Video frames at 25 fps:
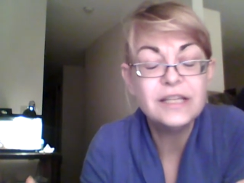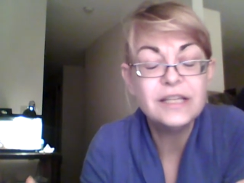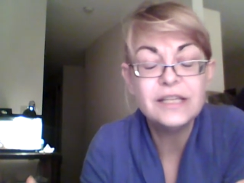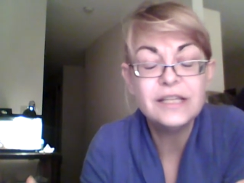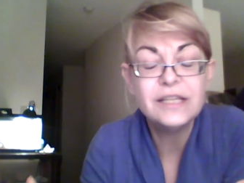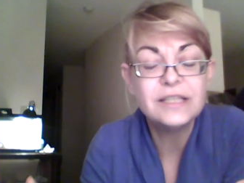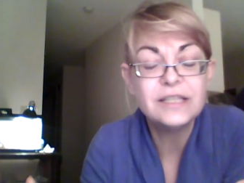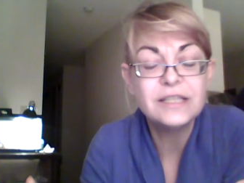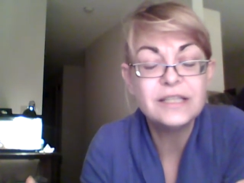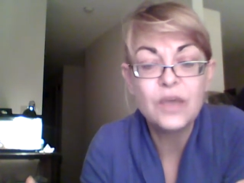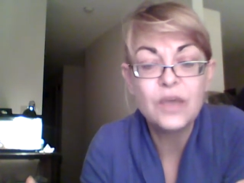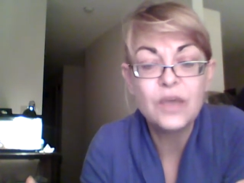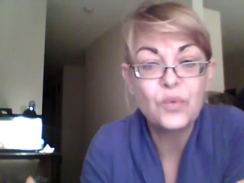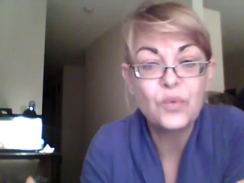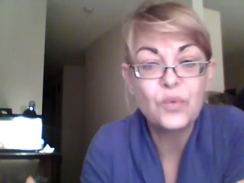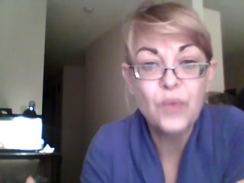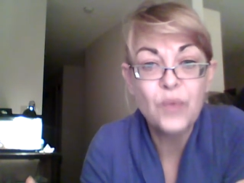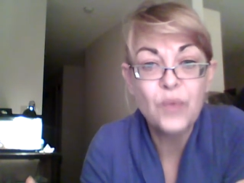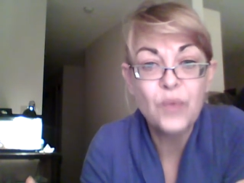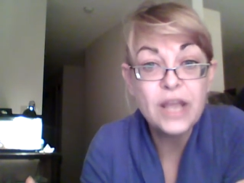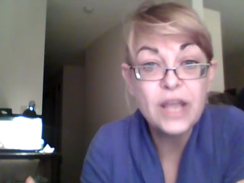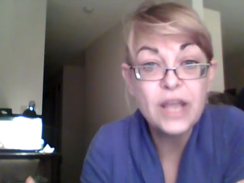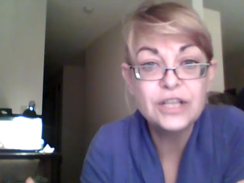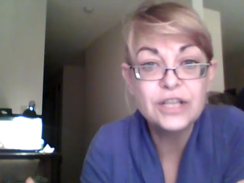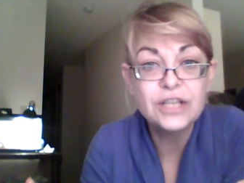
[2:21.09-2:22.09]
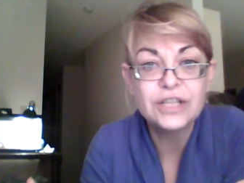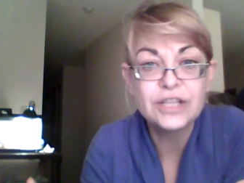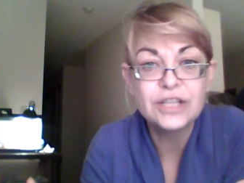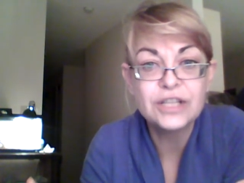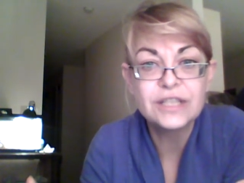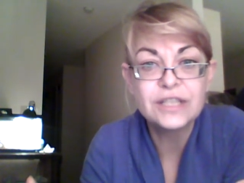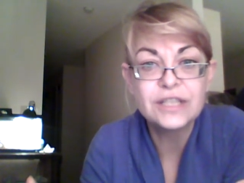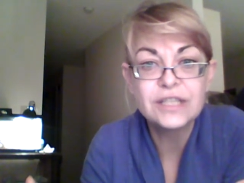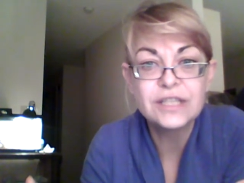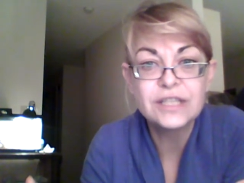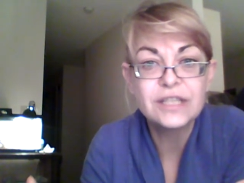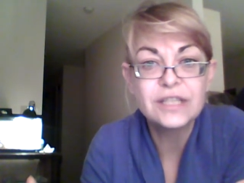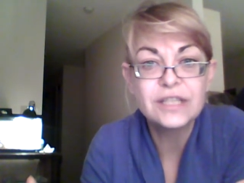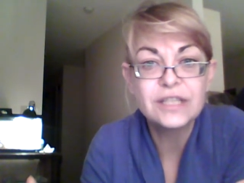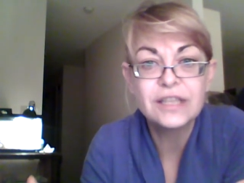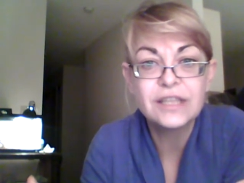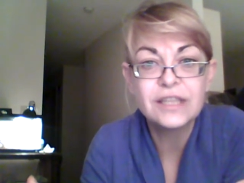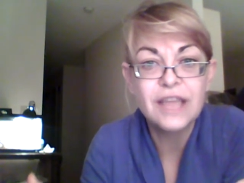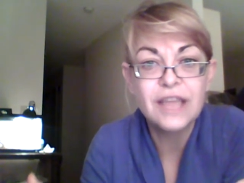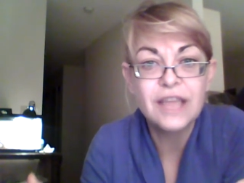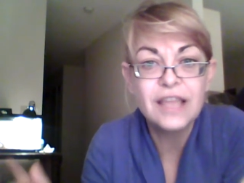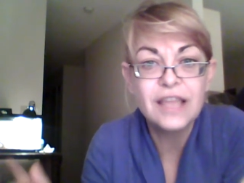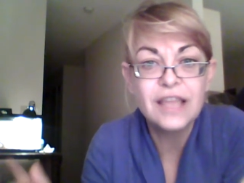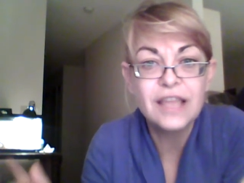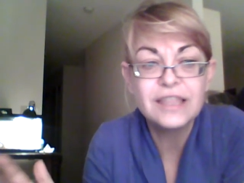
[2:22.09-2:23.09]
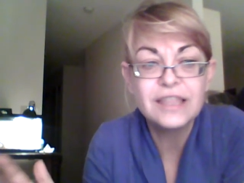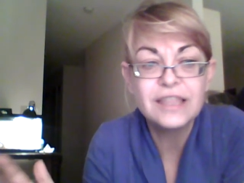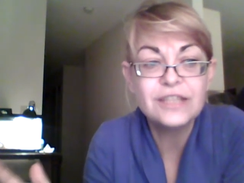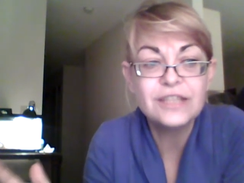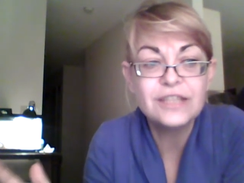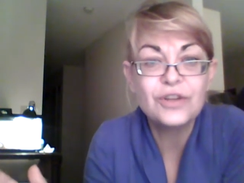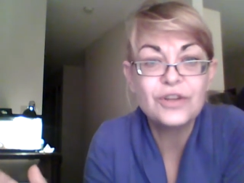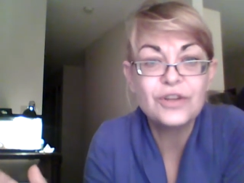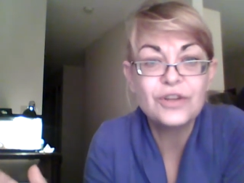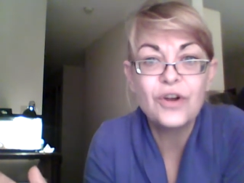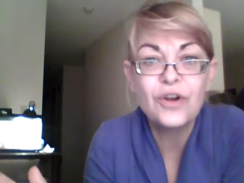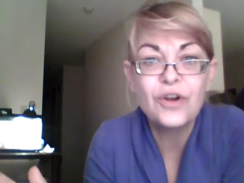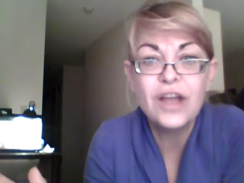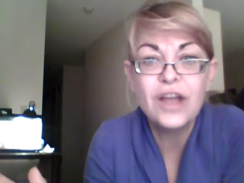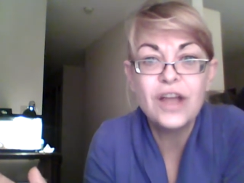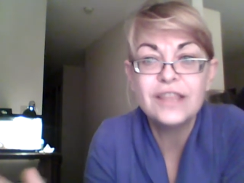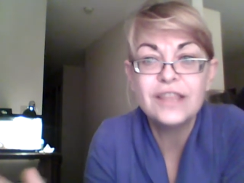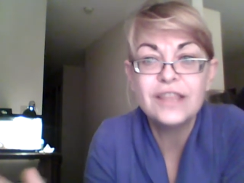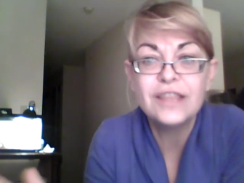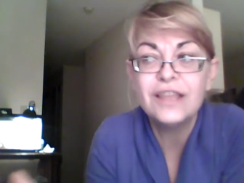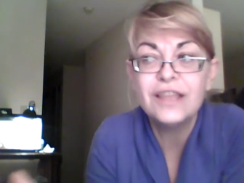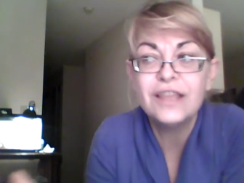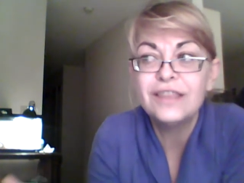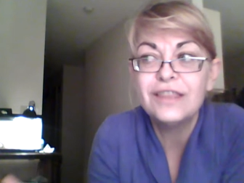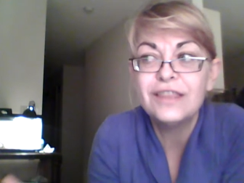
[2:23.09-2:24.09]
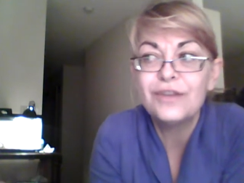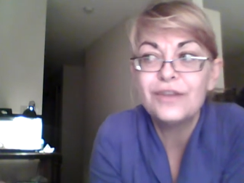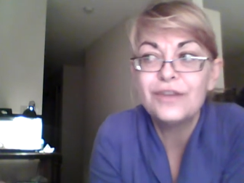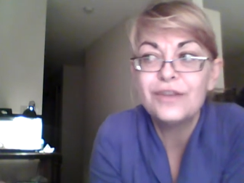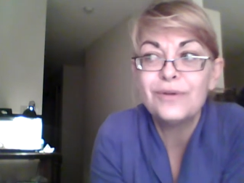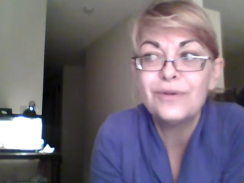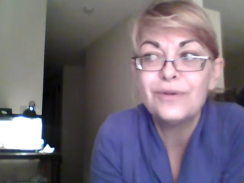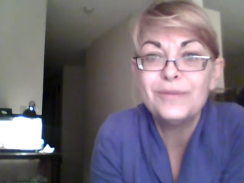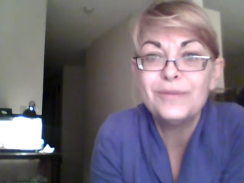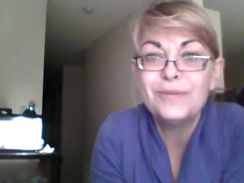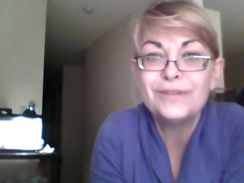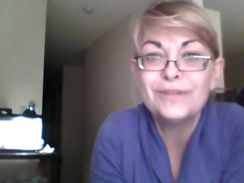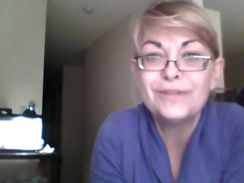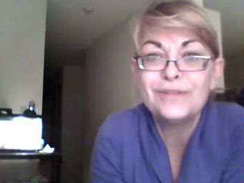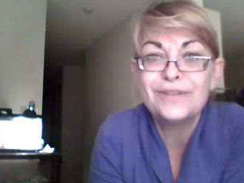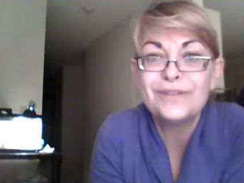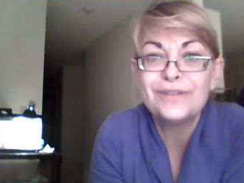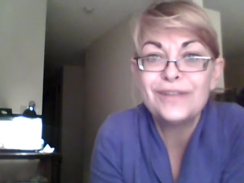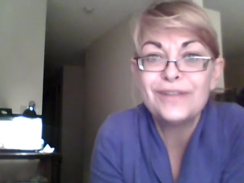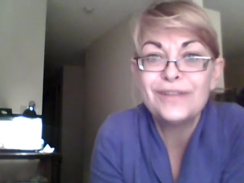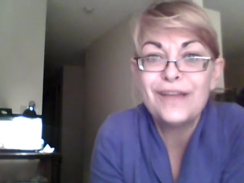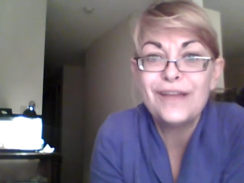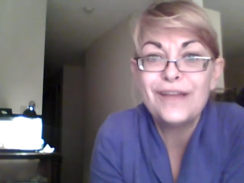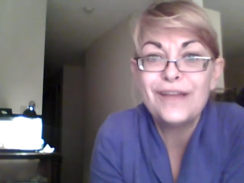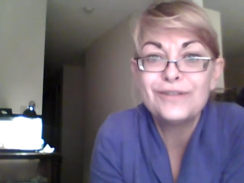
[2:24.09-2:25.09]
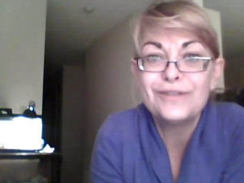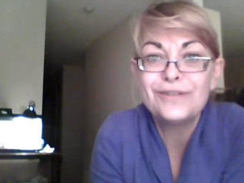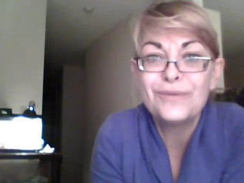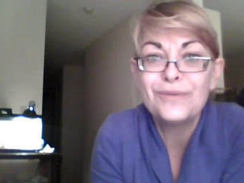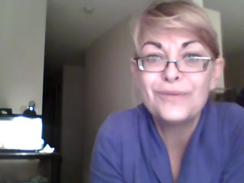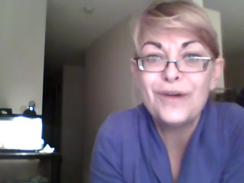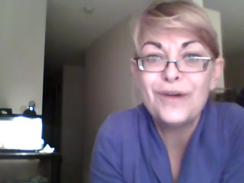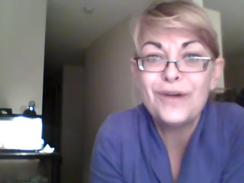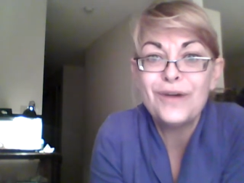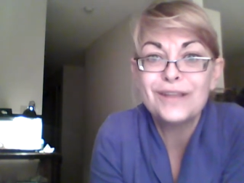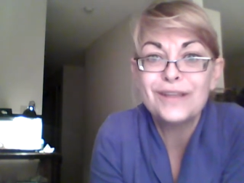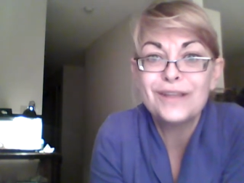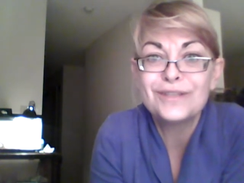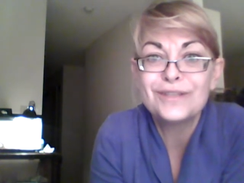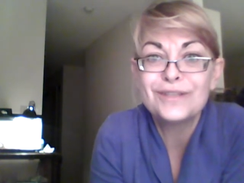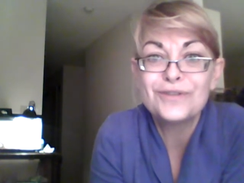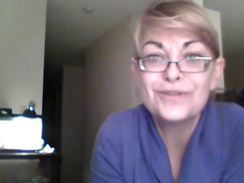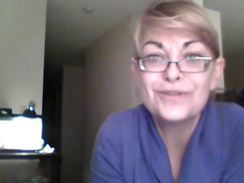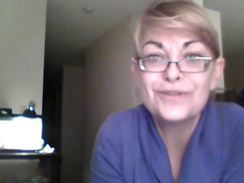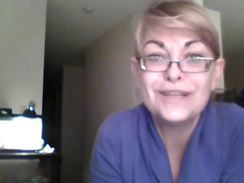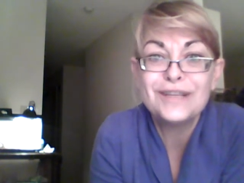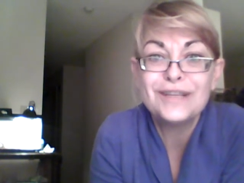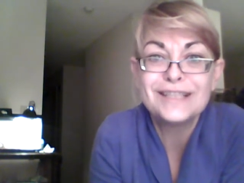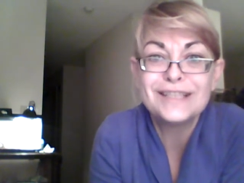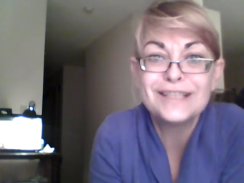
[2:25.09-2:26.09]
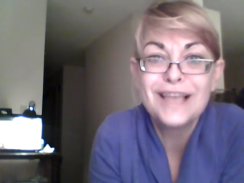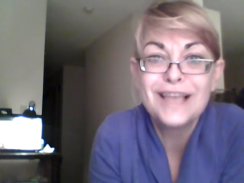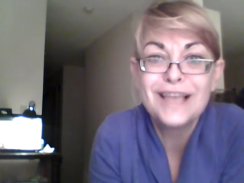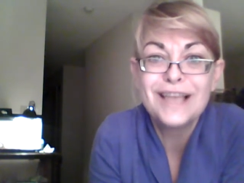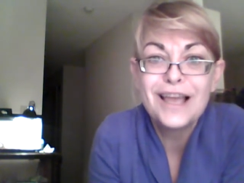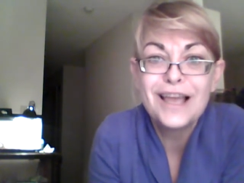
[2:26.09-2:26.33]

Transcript: is outrageous that these are crime the criminals are allowed to walk the streets